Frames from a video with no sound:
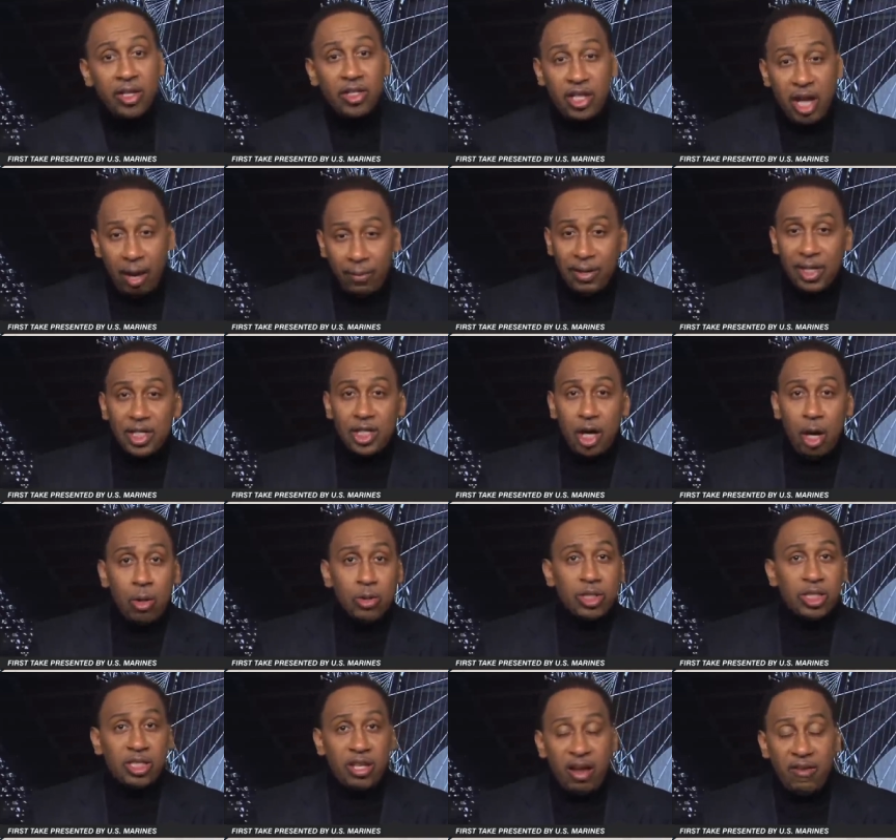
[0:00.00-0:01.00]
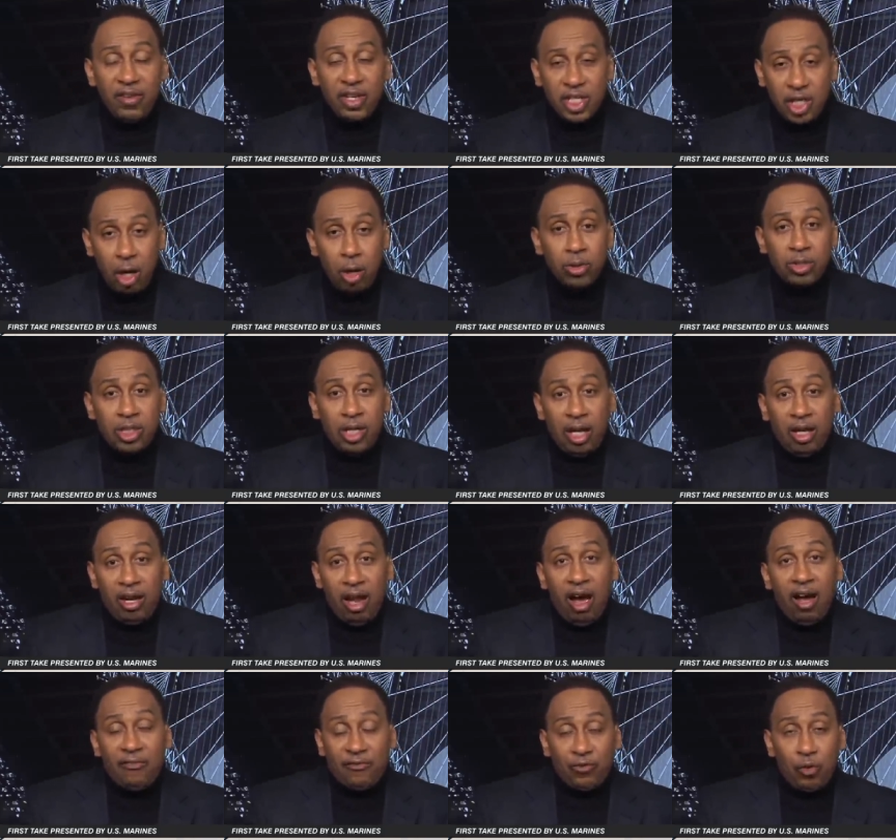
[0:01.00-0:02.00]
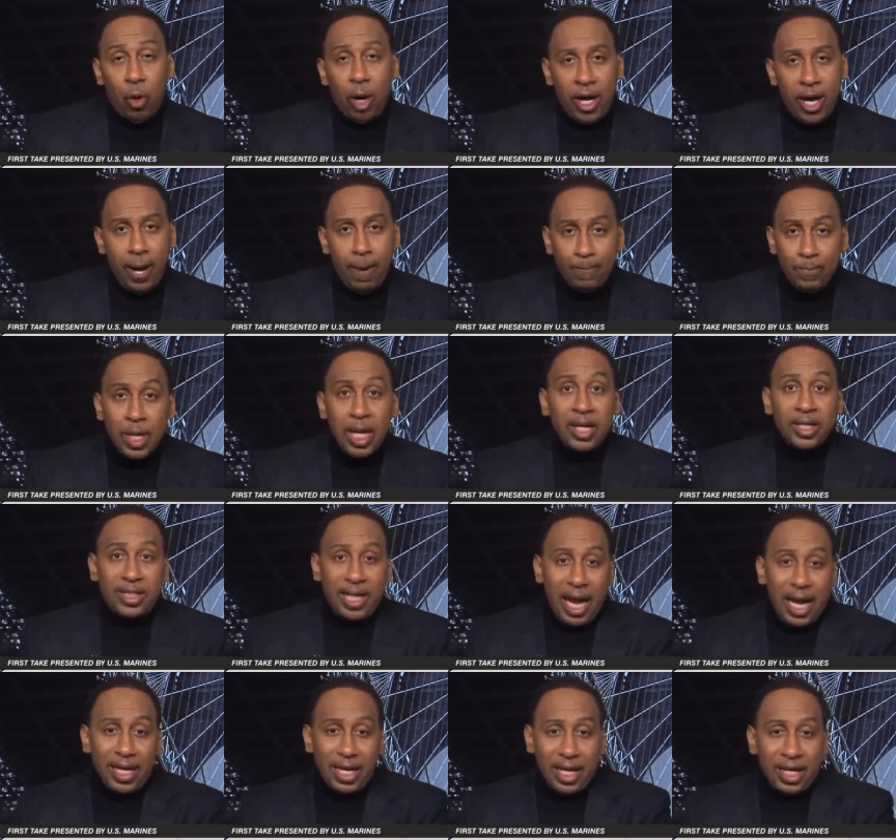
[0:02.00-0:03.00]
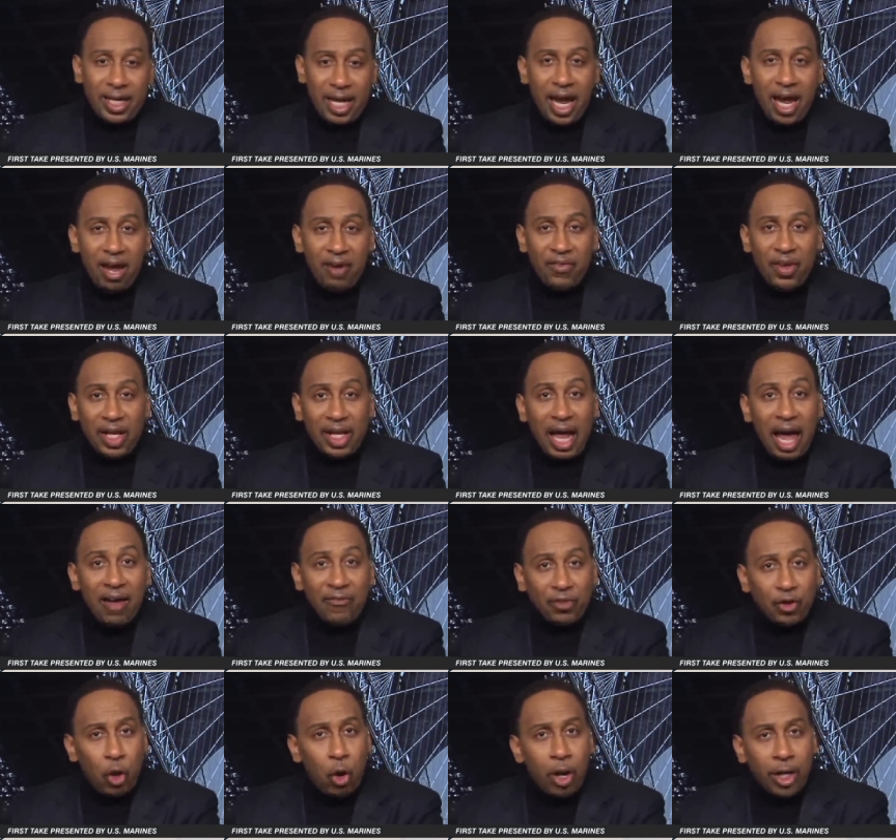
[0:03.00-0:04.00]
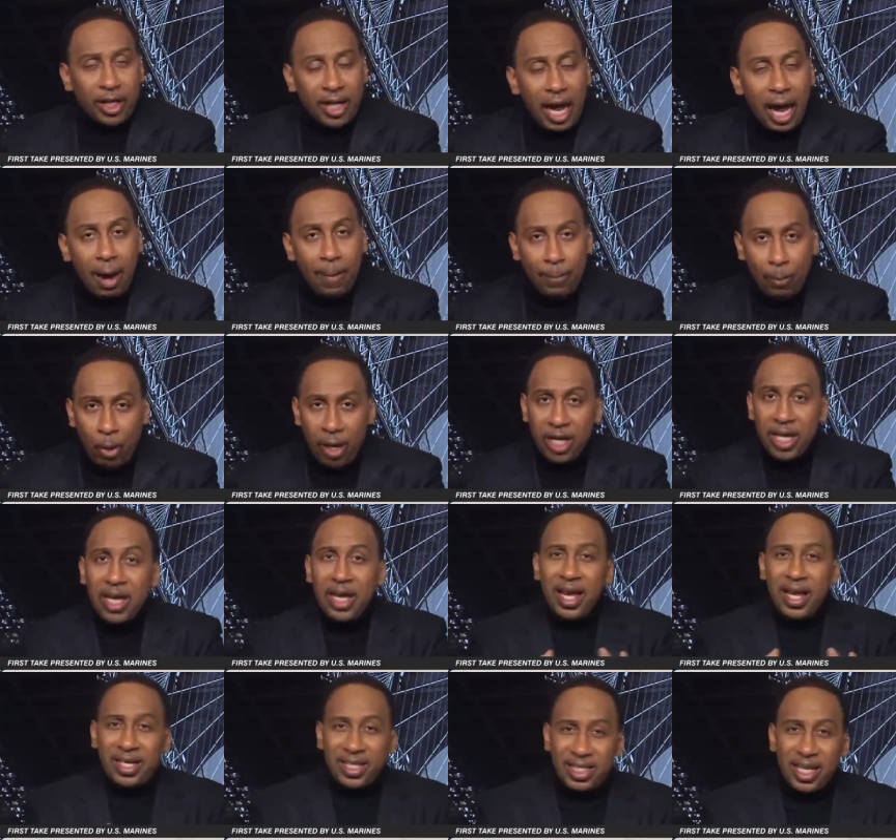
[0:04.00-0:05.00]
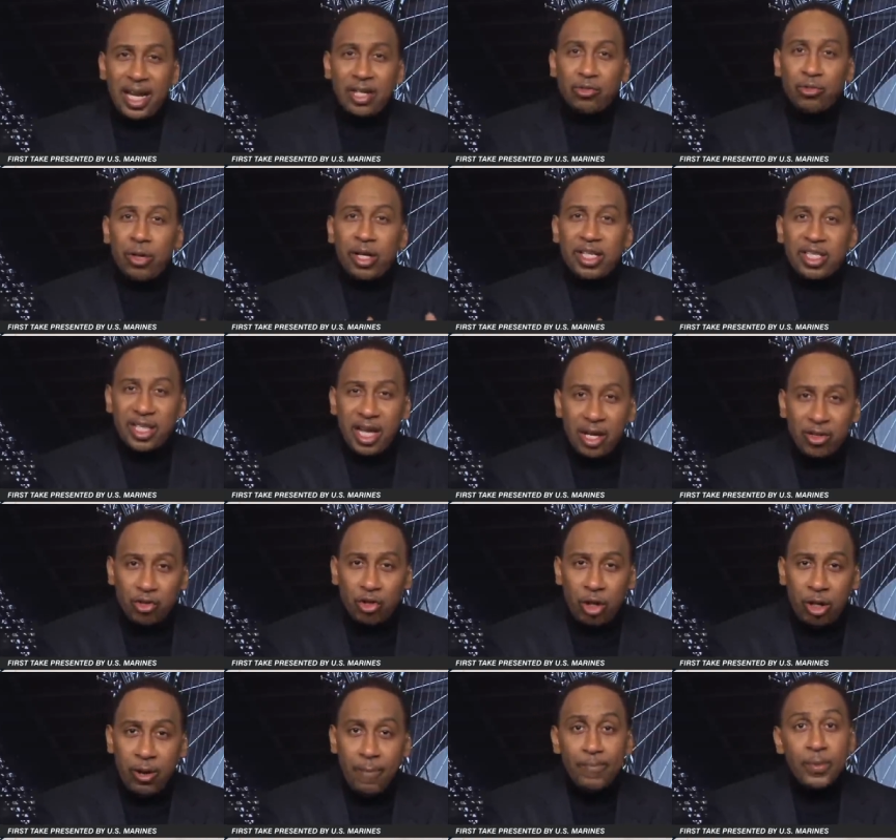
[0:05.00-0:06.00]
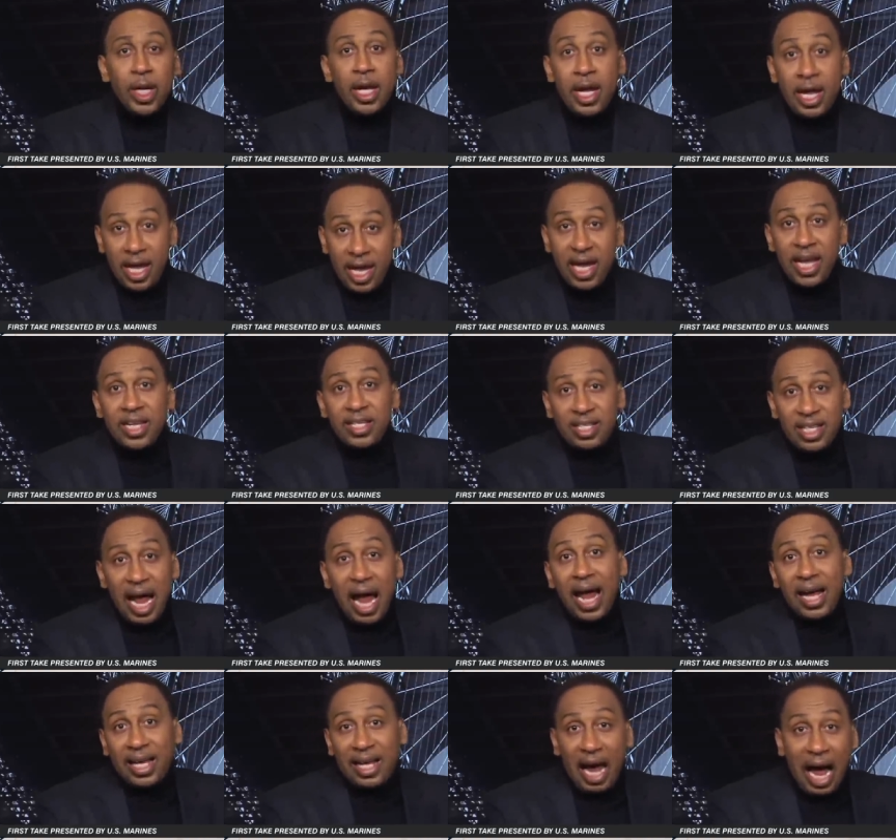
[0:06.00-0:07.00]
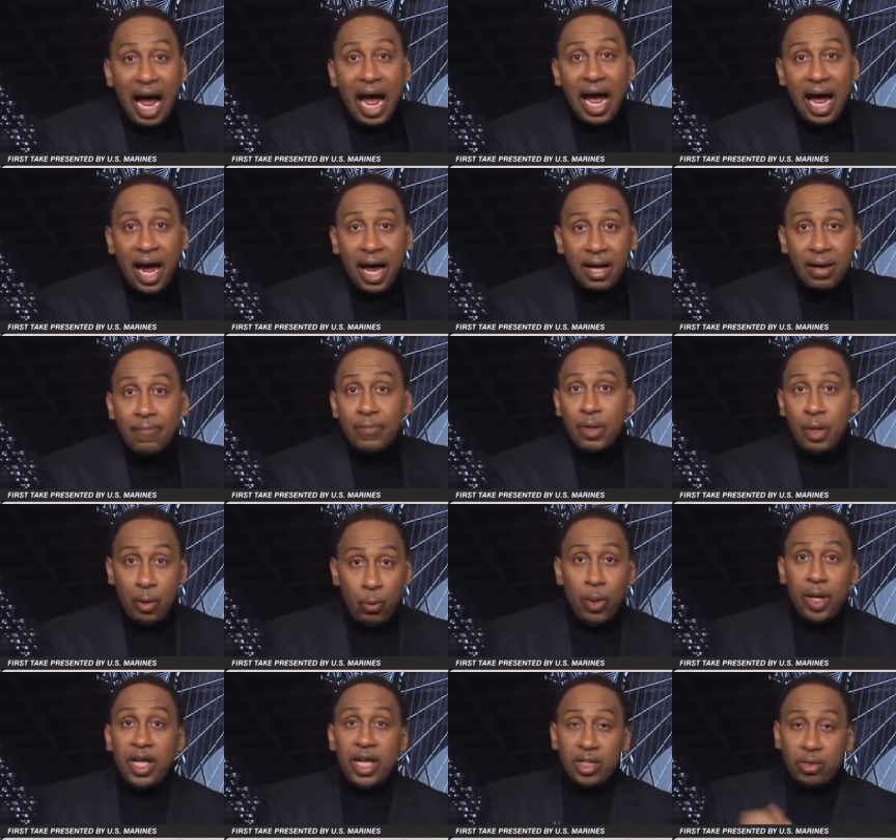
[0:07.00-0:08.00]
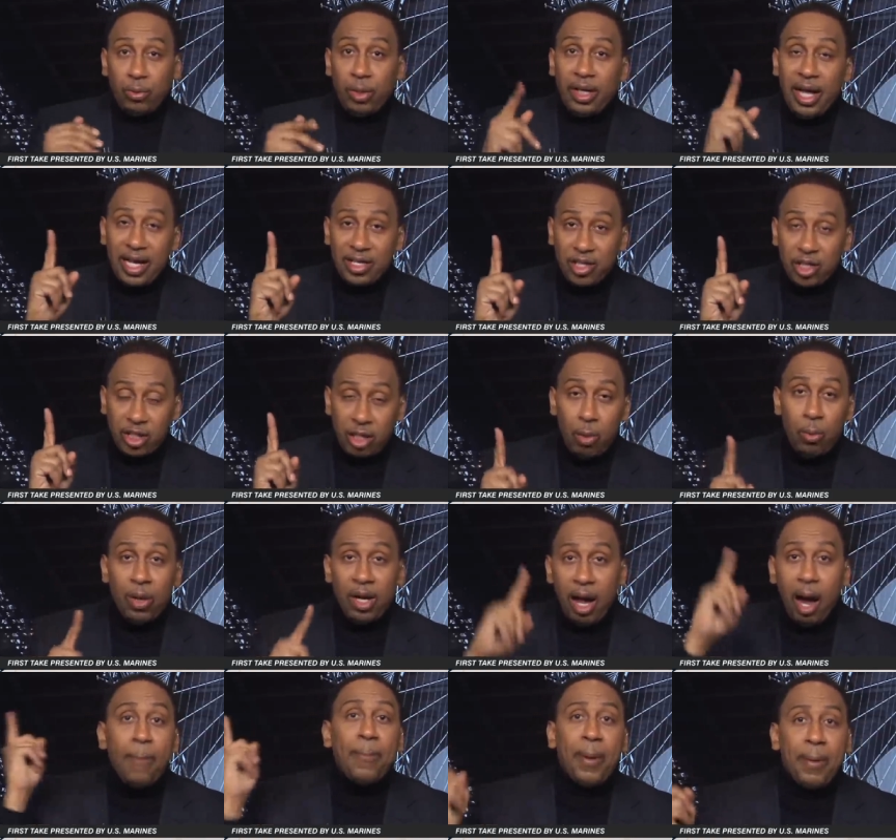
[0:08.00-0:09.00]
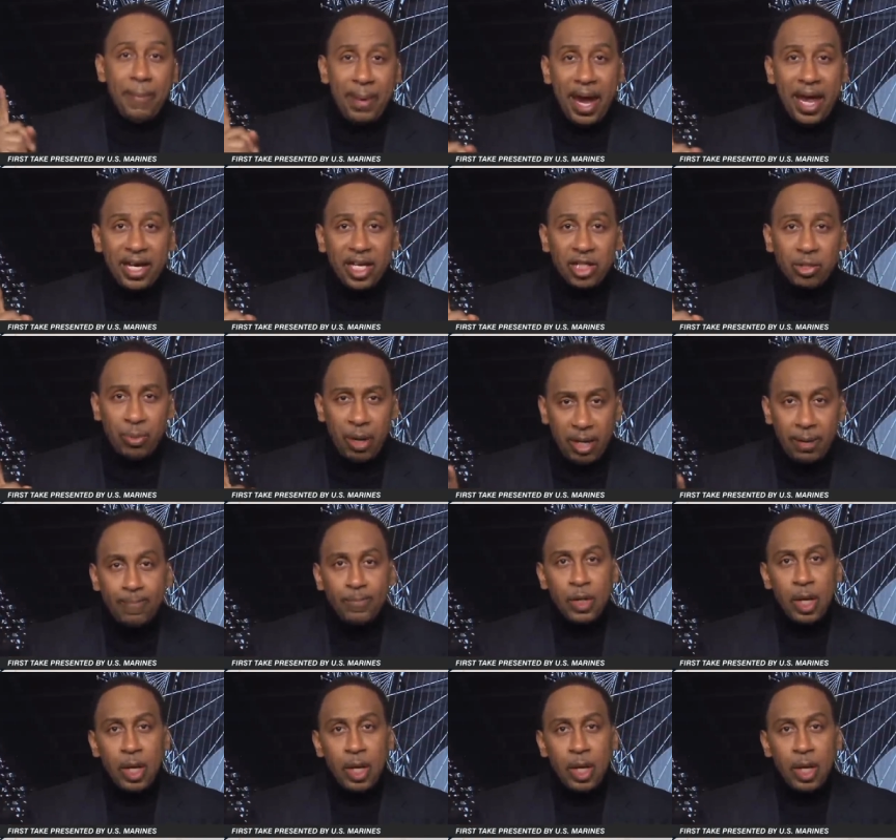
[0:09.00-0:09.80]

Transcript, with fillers: Jerry Jones, Stephen Jones, the love for him, taking care of a lifelong cowboy, etc., etc. He's that guy with his relationship with upper management.